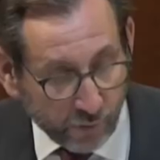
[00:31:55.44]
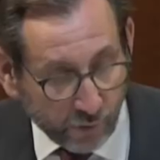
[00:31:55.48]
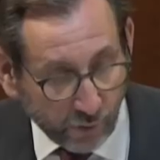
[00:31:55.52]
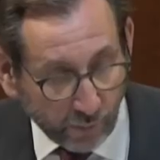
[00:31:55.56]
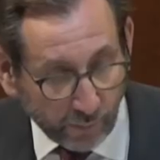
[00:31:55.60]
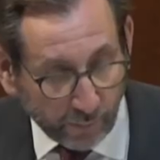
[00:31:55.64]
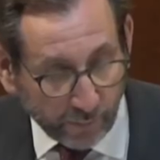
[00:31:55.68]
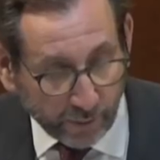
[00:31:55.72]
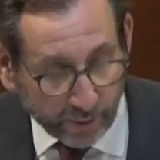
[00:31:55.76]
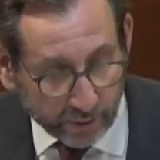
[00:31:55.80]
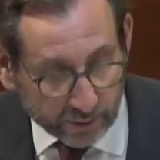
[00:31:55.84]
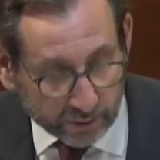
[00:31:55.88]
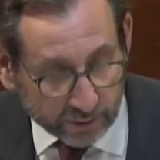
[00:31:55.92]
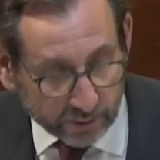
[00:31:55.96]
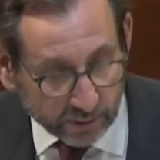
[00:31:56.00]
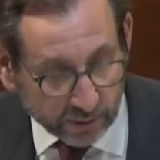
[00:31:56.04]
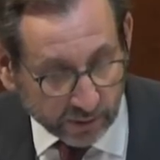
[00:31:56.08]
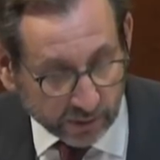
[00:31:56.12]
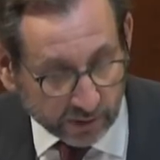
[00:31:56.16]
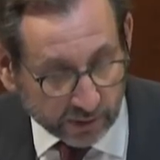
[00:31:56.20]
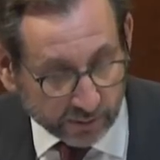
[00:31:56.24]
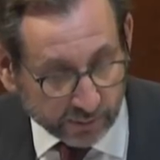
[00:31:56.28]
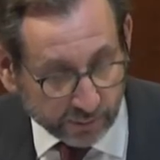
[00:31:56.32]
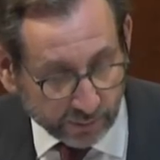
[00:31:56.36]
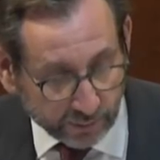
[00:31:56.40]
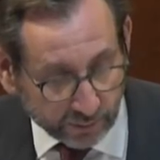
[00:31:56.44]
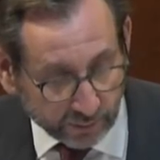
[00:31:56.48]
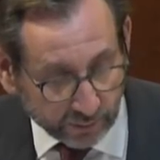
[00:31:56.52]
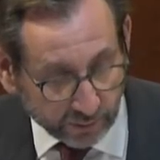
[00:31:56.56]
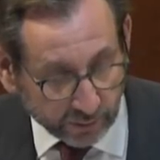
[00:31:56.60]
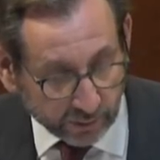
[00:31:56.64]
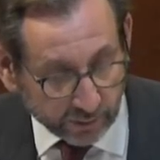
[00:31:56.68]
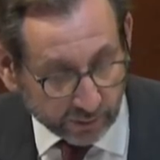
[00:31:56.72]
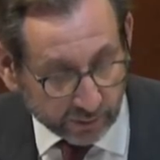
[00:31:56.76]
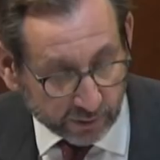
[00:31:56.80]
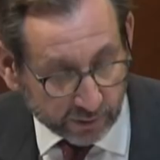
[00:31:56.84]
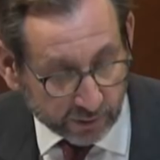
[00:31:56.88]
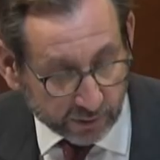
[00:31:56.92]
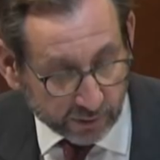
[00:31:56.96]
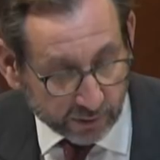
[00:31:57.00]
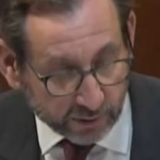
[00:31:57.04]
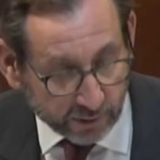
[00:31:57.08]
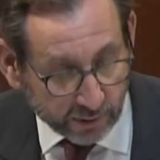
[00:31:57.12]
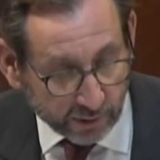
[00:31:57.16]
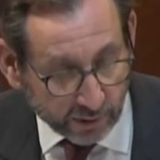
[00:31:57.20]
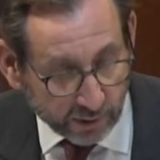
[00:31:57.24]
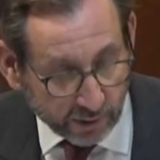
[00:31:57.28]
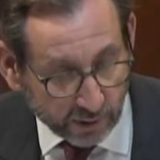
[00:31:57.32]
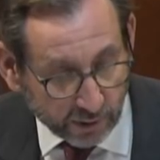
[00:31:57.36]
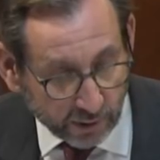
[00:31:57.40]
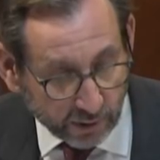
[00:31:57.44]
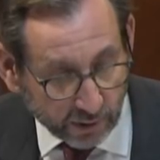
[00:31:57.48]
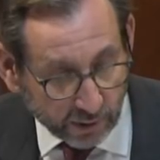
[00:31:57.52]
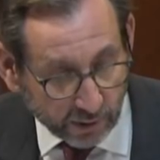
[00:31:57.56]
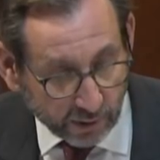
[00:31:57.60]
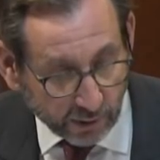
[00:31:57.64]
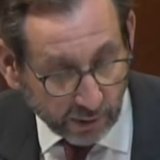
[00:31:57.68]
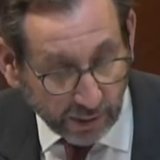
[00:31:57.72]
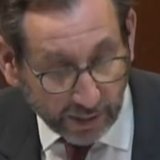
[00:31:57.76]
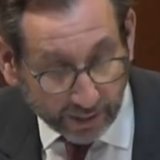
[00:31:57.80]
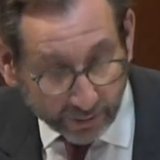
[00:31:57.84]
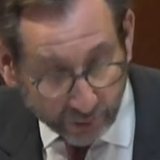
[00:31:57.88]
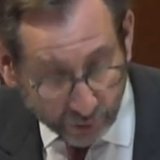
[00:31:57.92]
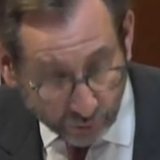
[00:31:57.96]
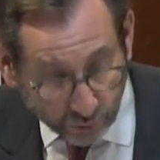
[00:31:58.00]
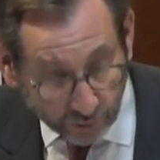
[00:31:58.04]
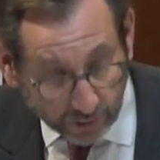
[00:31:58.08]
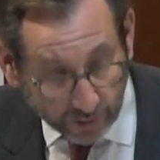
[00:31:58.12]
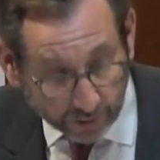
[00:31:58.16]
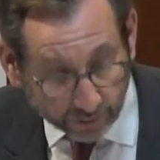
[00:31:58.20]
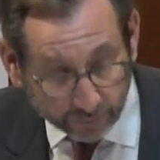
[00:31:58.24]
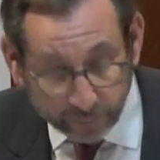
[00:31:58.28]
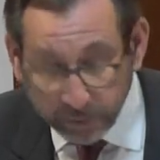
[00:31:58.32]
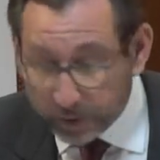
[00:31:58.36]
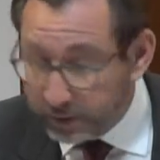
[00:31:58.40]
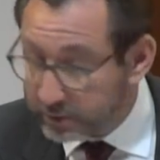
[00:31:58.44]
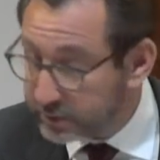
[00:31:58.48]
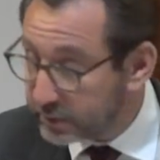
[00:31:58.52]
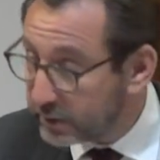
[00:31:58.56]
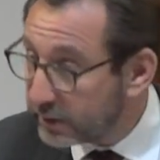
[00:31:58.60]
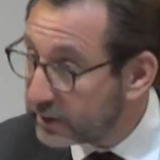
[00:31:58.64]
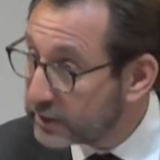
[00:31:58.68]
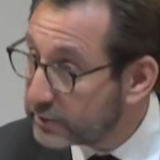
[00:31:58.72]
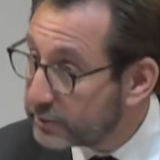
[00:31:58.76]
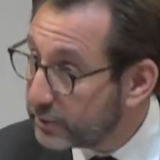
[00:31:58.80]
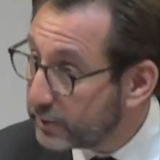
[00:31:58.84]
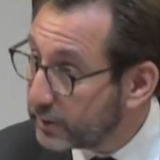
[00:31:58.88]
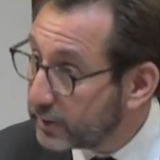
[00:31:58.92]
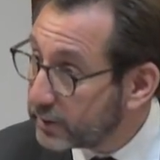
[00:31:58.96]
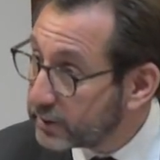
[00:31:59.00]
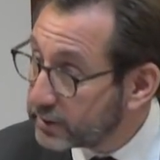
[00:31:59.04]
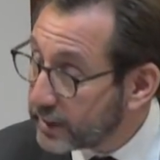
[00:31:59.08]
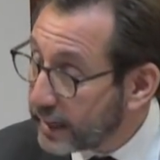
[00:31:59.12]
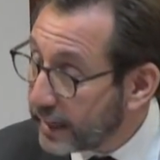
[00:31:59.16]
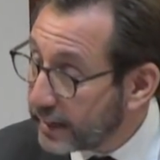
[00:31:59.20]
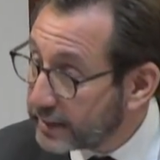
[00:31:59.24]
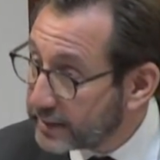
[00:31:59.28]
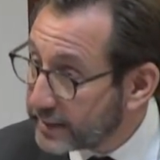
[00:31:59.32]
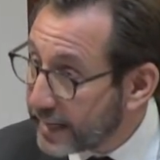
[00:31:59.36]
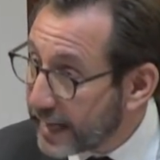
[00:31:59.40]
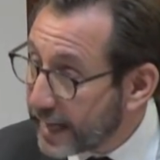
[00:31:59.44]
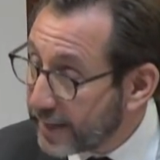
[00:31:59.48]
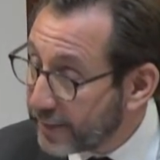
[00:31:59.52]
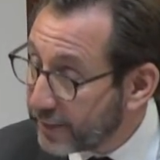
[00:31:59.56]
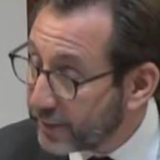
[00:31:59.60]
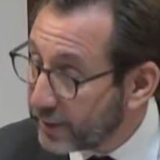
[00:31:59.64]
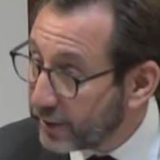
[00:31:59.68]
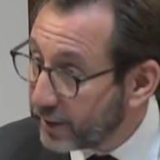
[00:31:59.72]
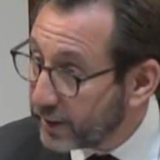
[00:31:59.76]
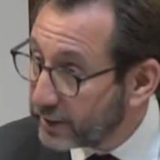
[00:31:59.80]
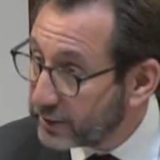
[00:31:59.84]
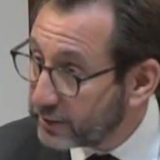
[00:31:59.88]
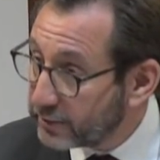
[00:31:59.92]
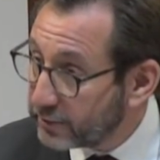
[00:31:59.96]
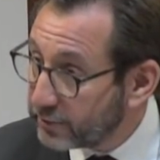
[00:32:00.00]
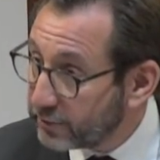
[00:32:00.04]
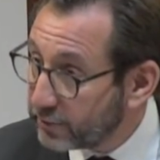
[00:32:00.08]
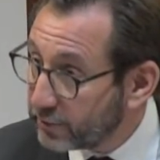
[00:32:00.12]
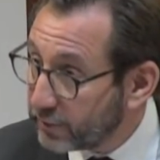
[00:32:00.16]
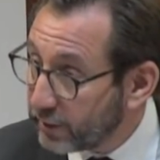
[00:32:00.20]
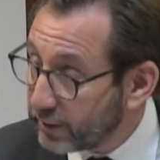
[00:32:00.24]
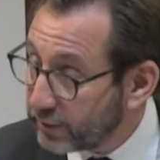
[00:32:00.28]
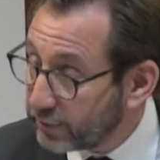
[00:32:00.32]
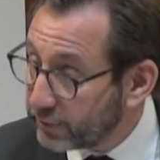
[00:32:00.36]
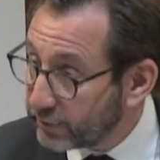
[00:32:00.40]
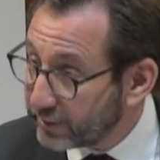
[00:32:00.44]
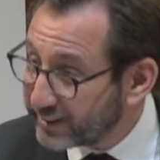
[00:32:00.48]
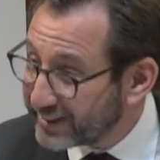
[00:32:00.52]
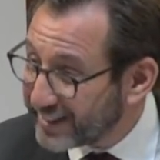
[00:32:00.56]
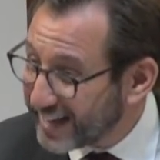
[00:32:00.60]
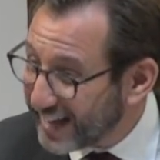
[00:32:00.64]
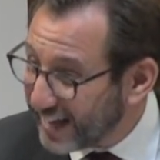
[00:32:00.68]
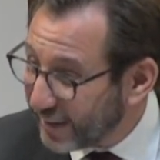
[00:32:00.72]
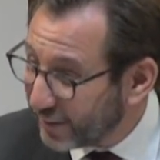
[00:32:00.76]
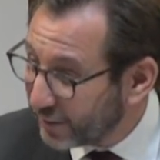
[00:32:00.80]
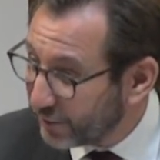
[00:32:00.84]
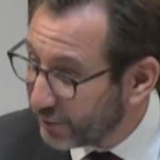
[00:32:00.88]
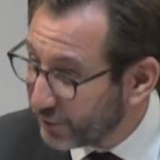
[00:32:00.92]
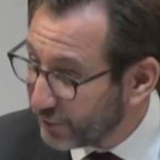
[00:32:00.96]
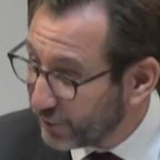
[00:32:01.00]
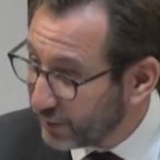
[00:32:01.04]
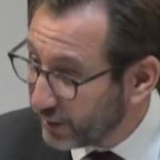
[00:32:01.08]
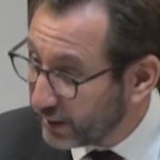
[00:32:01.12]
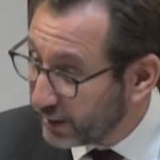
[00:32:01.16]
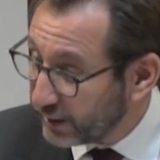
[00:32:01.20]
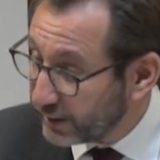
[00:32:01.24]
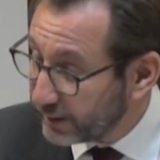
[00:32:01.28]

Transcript: got personal experience, or had you had personal experience, as at the night of the Grenfell Tower fire,